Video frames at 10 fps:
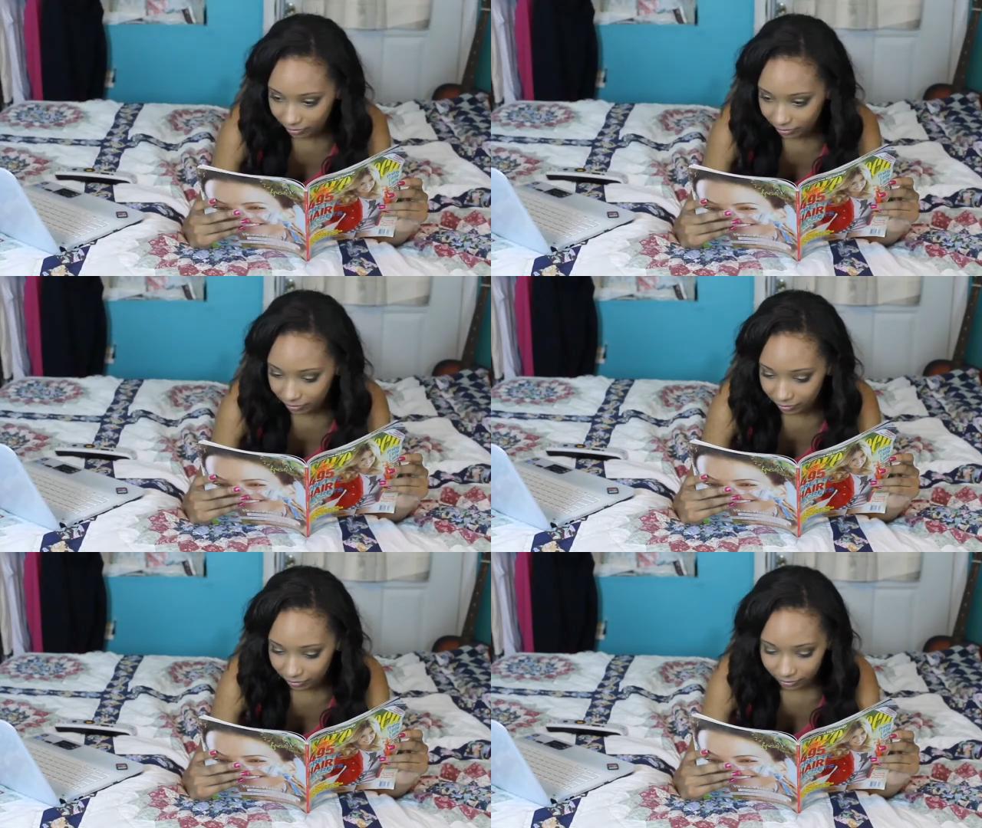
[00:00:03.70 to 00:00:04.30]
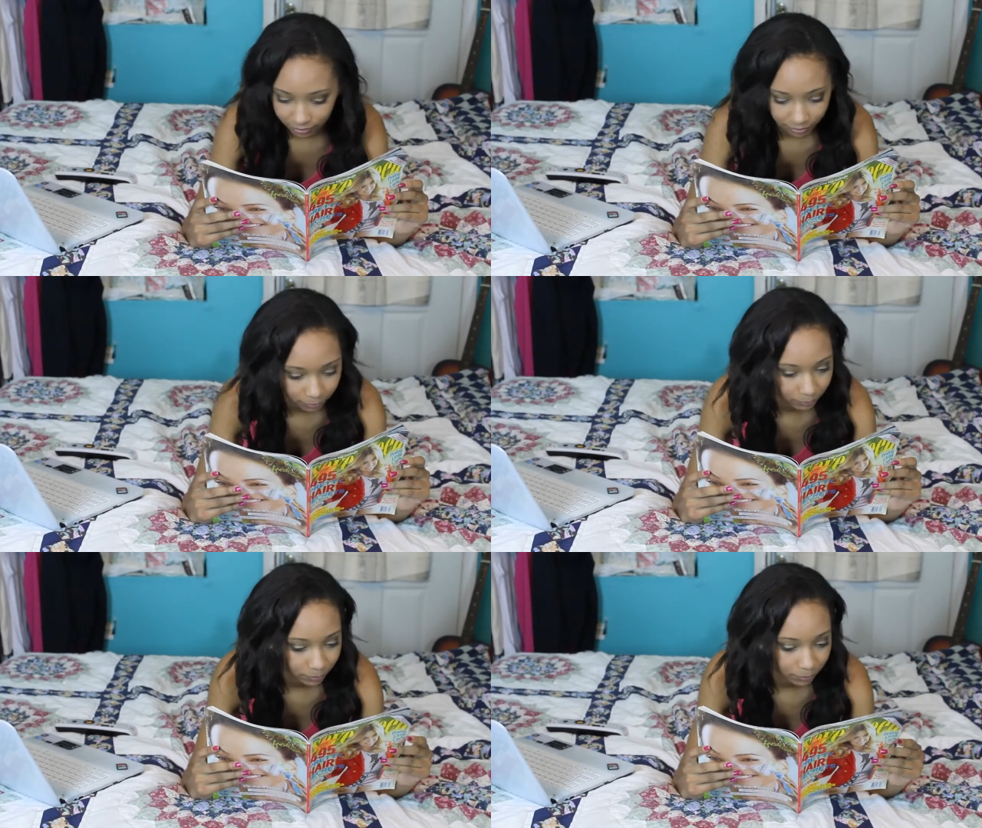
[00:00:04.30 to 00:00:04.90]

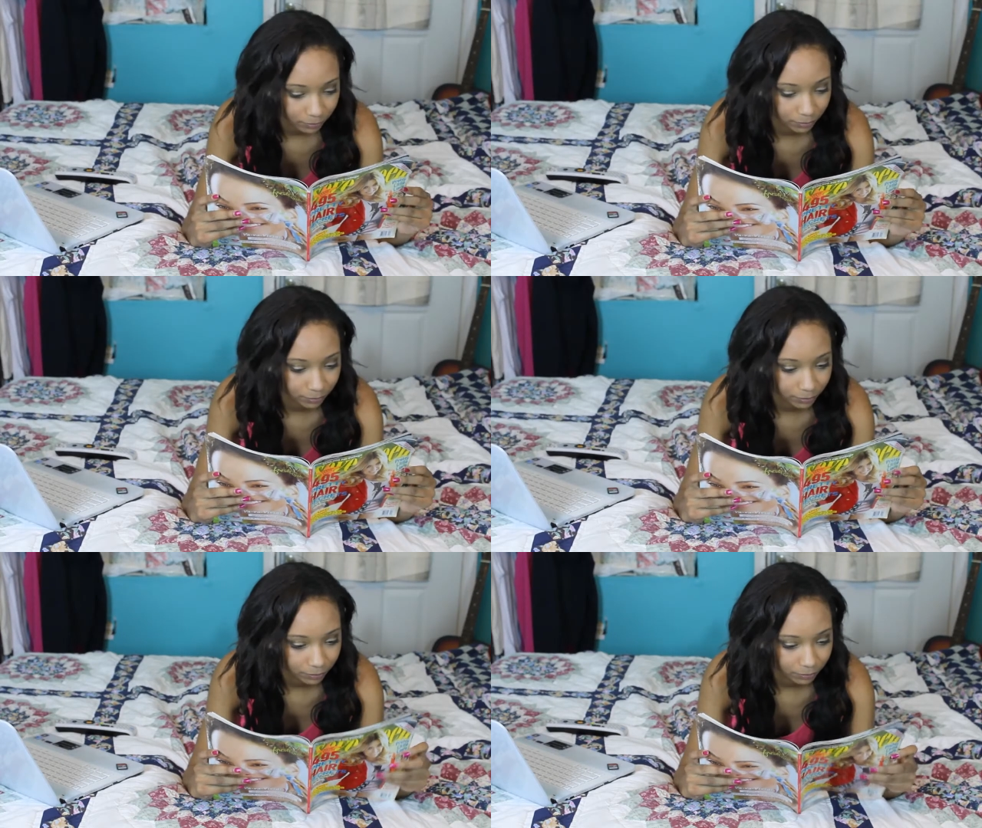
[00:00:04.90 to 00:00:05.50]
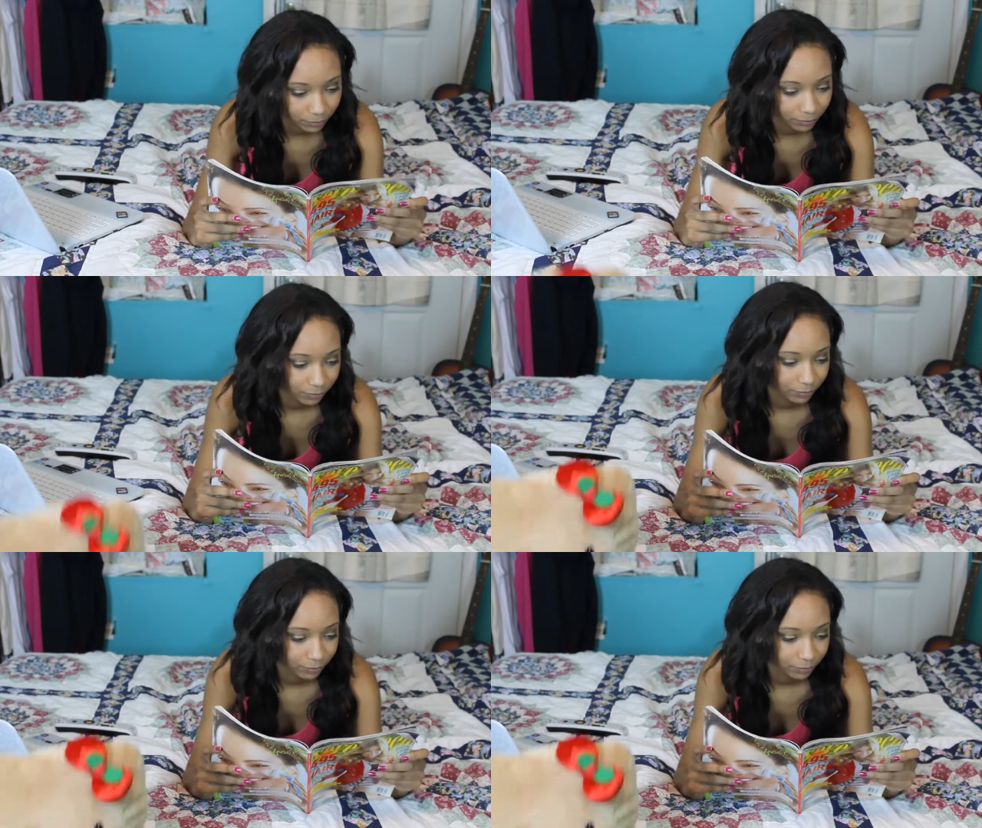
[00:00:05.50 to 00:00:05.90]
Nobody speaks.